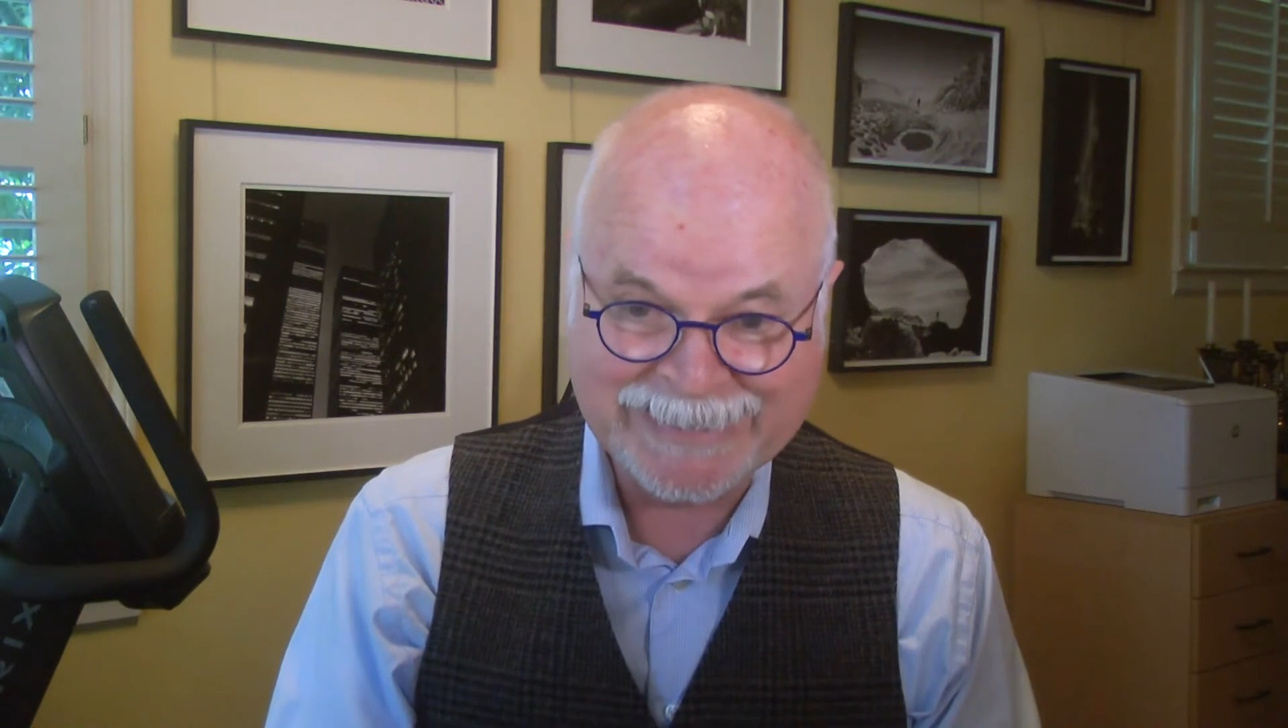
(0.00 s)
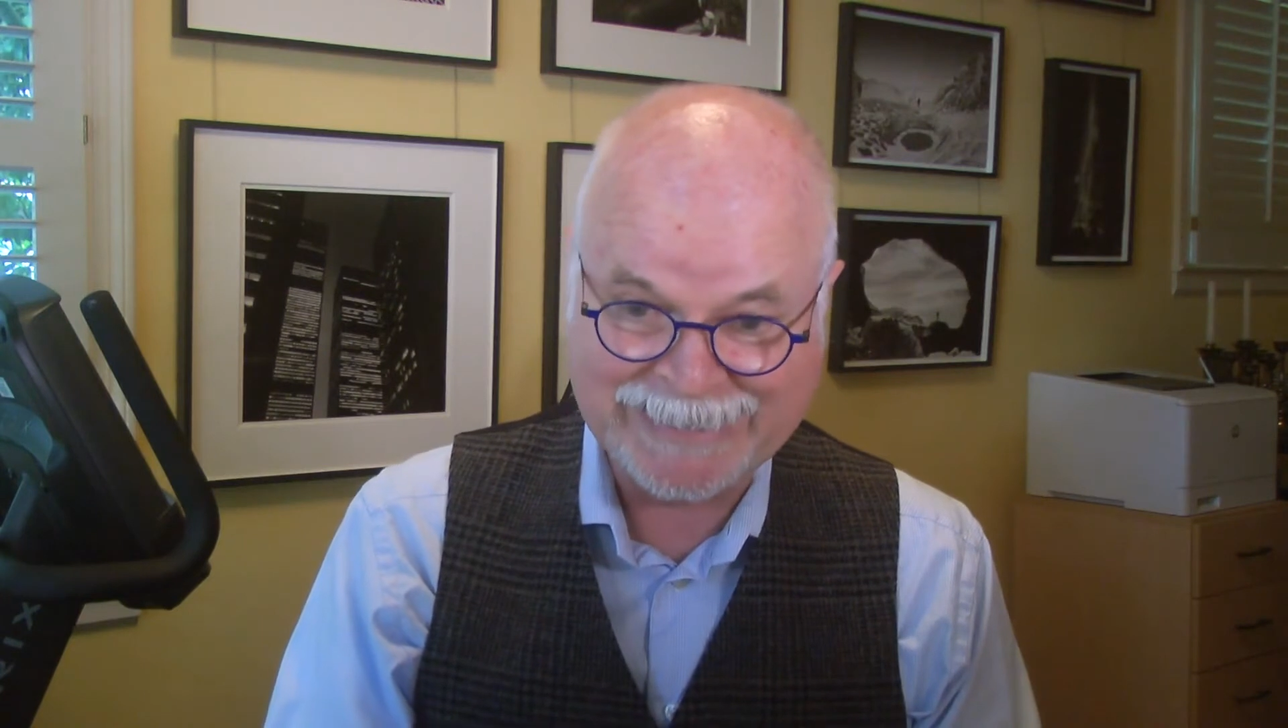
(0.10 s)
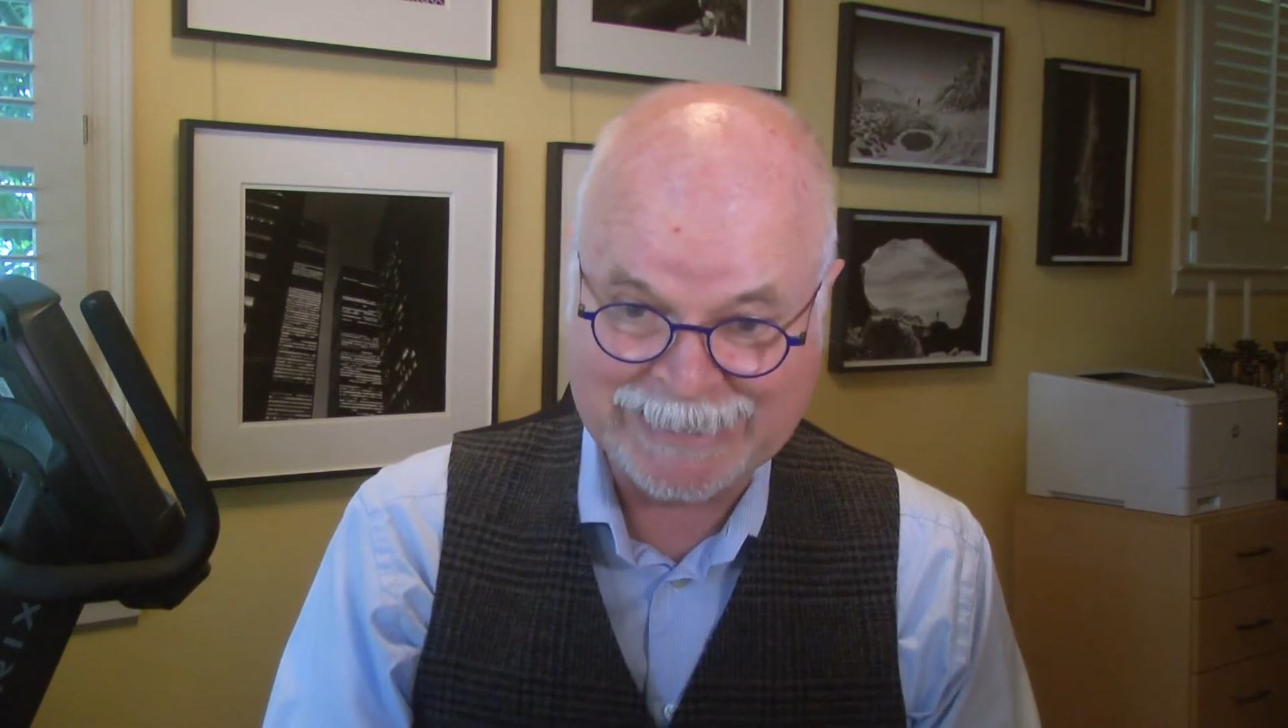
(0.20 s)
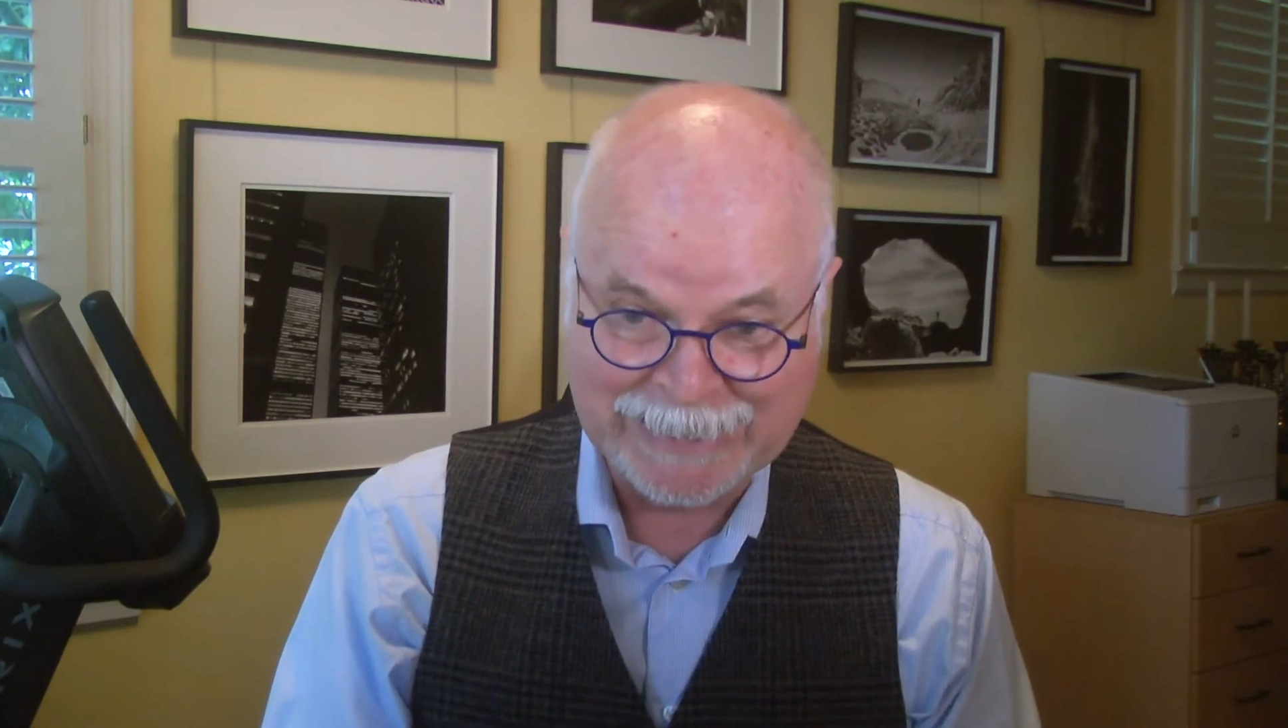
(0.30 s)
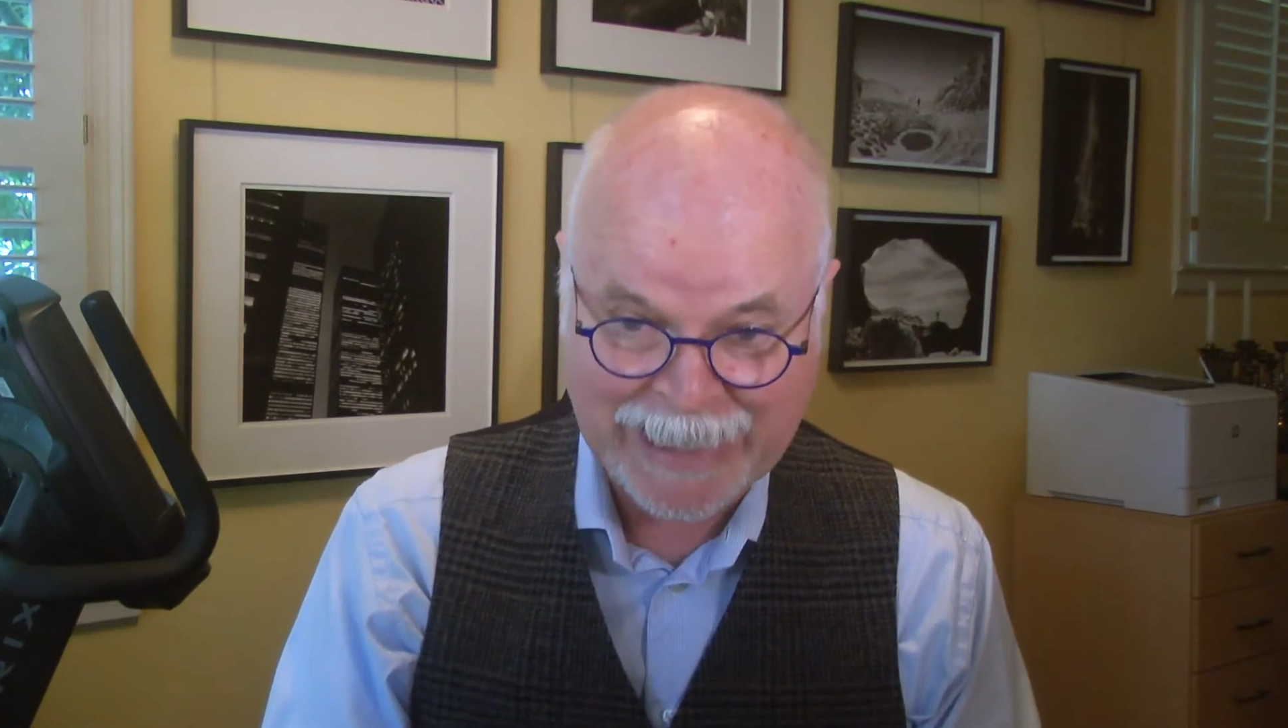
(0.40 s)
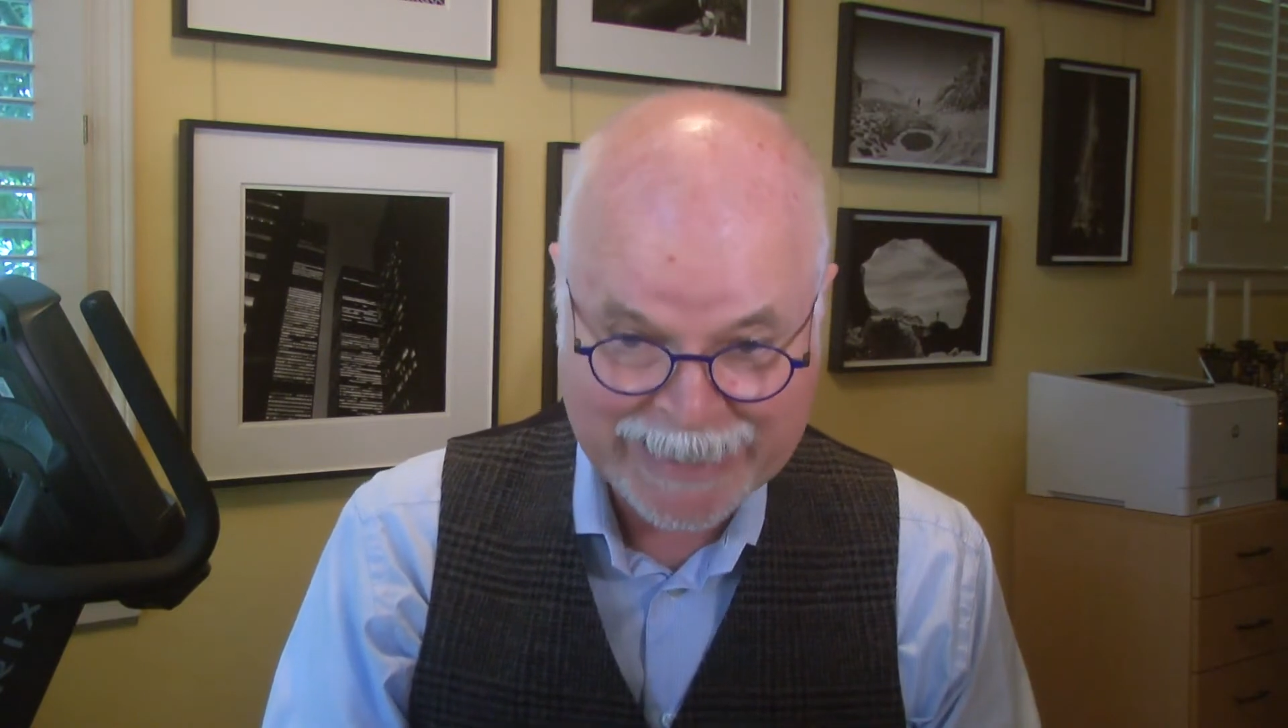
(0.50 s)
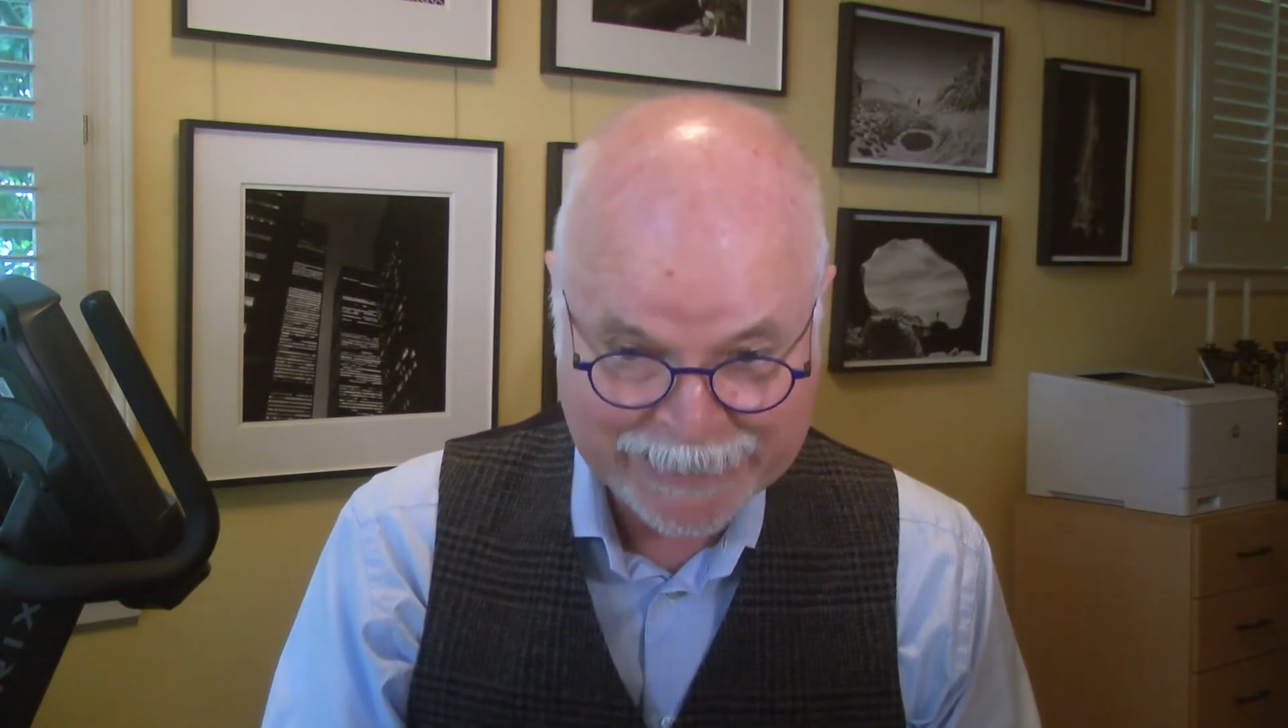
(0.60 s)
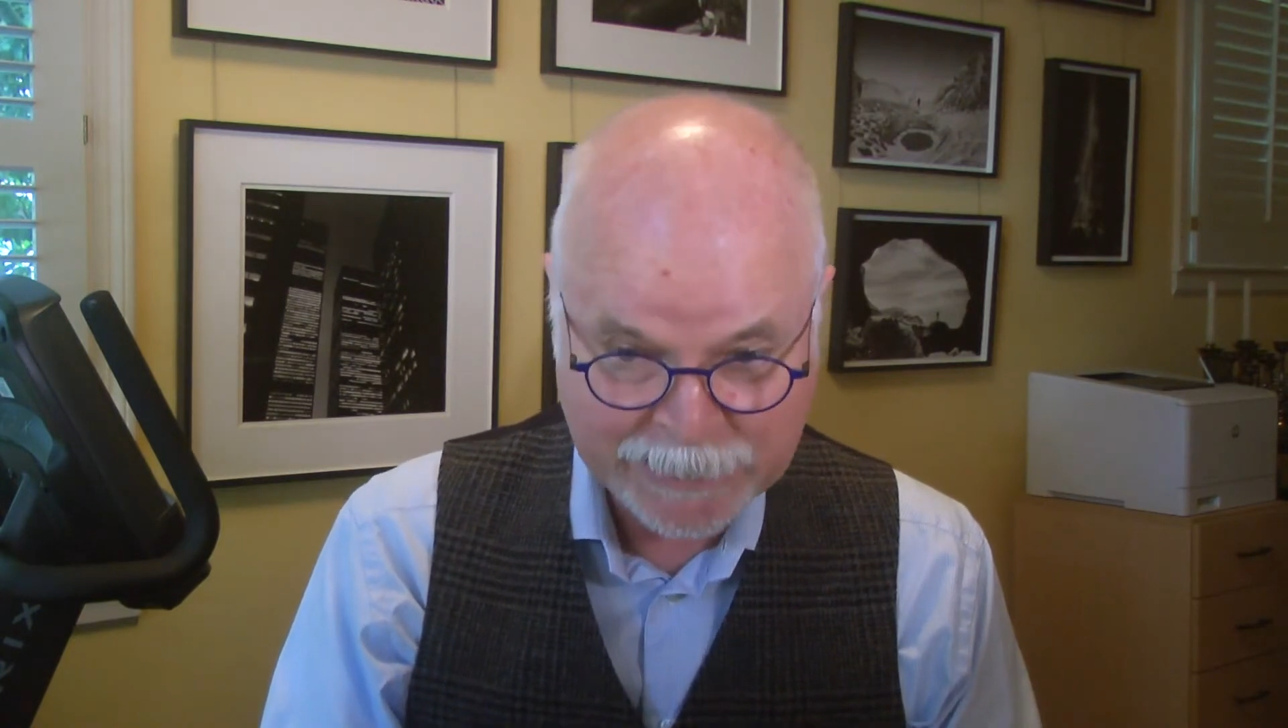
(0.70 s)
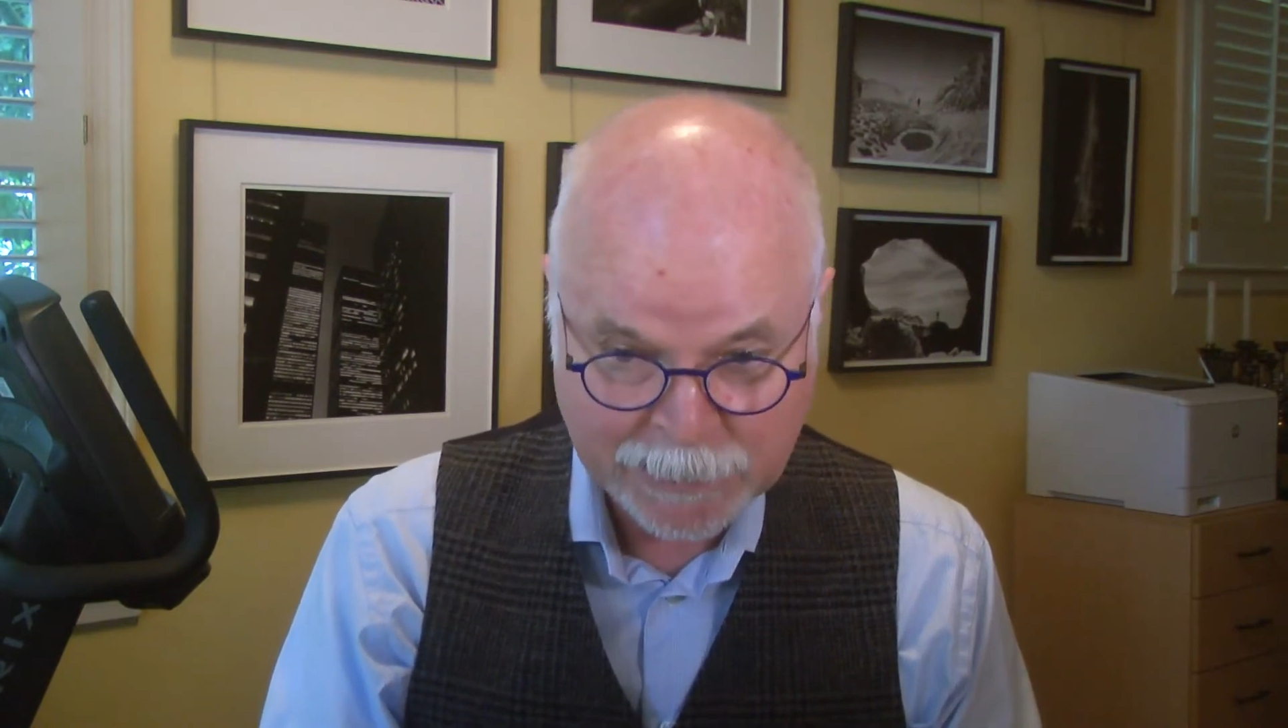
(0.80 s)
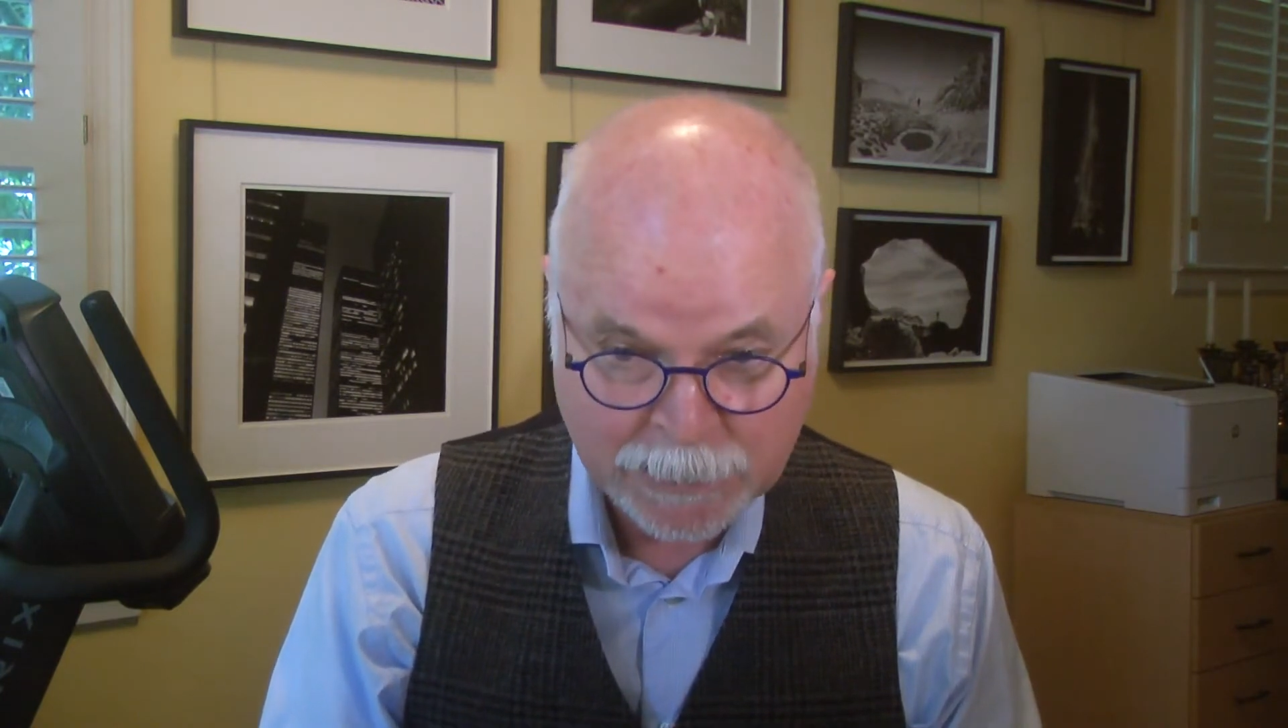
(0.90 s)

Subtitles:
delighted.